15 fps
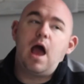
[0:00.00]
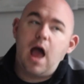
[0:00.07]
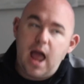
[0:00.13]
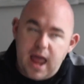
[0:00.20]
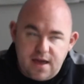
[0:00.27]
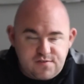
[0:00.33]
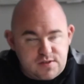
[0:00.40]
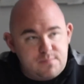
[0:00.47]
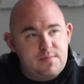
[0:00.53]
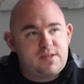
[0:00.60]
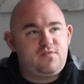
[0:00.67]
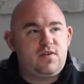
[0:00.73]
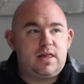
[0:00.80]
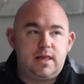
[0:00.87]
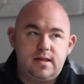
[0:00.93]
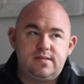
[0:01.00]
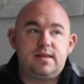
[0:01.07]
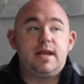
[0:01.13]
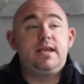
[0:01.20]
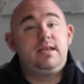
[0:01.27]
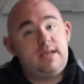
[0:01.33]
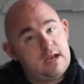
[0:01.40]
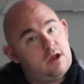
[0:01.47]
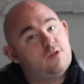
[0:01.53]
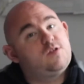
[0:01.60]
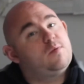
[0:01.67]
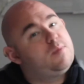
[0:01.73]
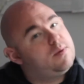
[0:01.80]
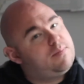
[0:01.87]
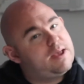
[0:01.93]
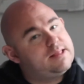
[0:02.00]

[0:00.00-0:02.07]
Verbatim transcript: I have some mixed feelings and I did also put